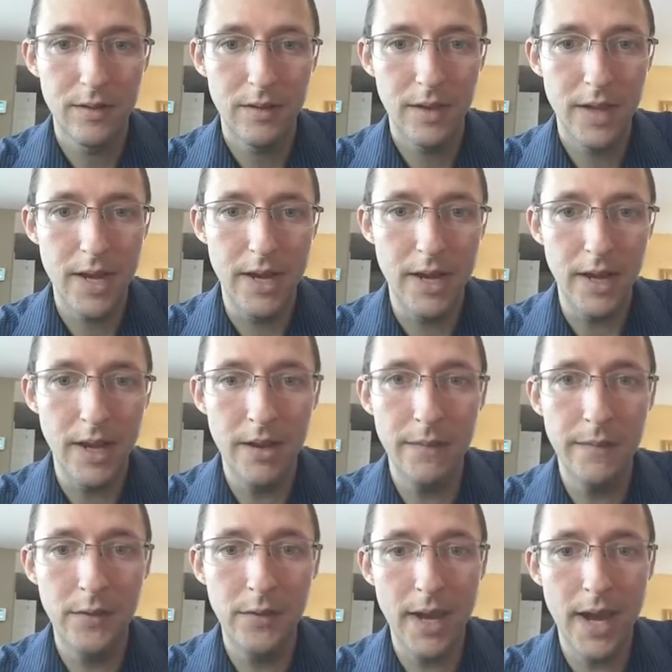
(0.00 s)
And
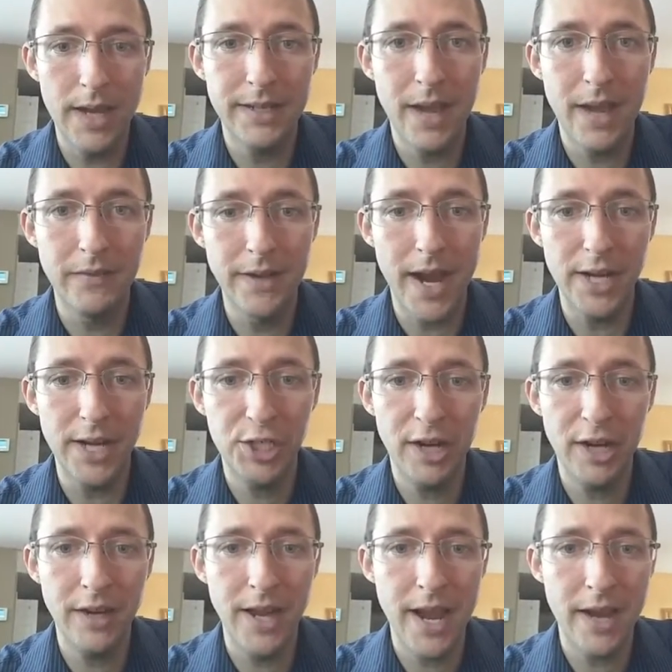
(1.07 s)
if you guys have not
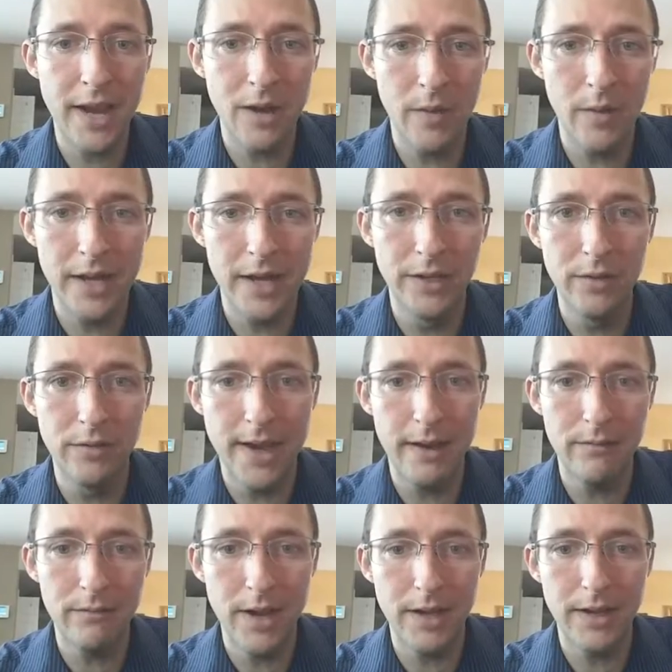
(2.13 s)
shared yet, go ahead and do
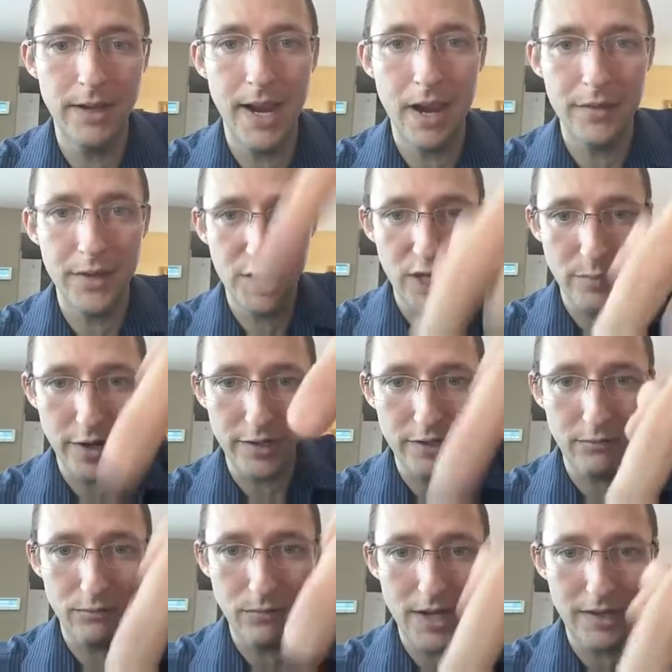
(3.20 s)
that right now. The share
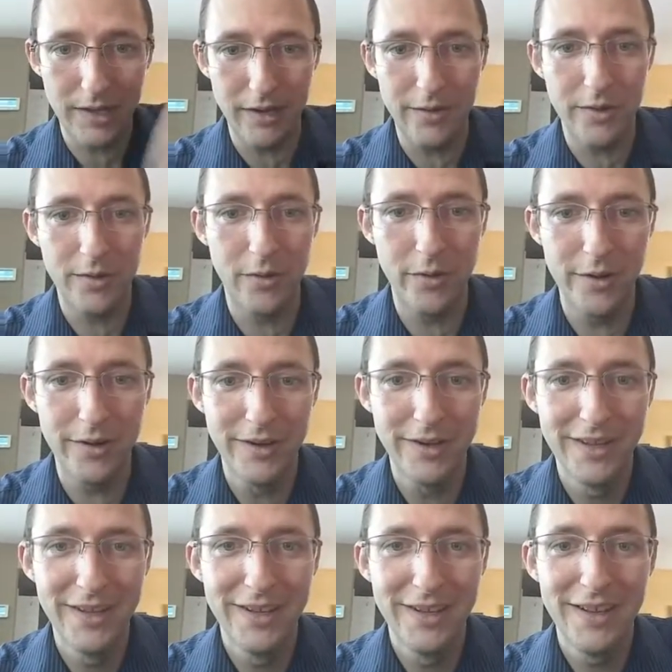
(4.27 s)
button's right there in the corner.
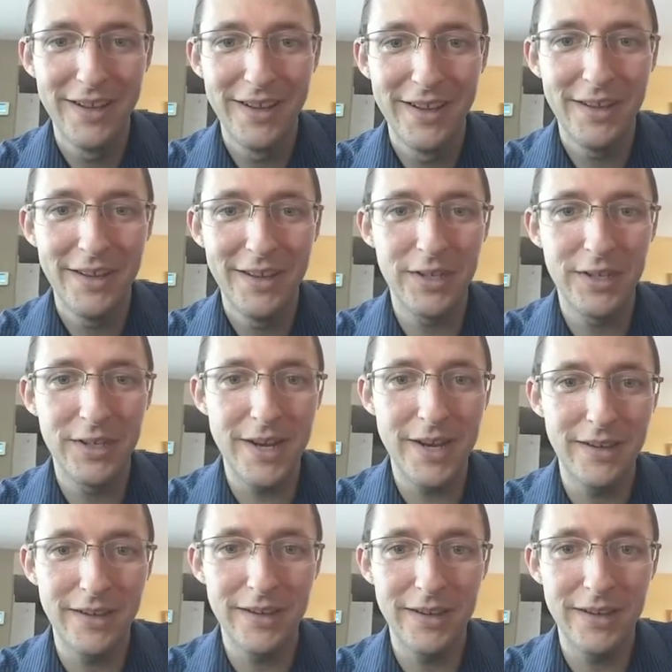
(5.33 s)
You'll see
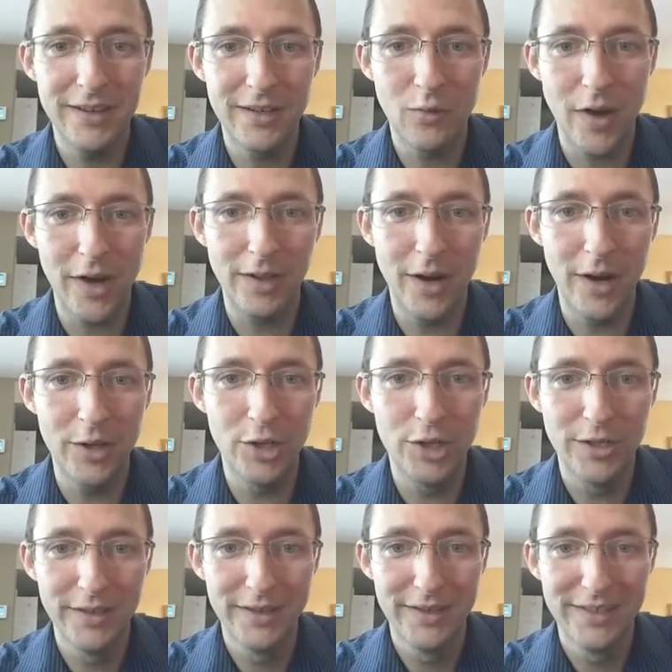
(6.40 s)
it. It's quite large,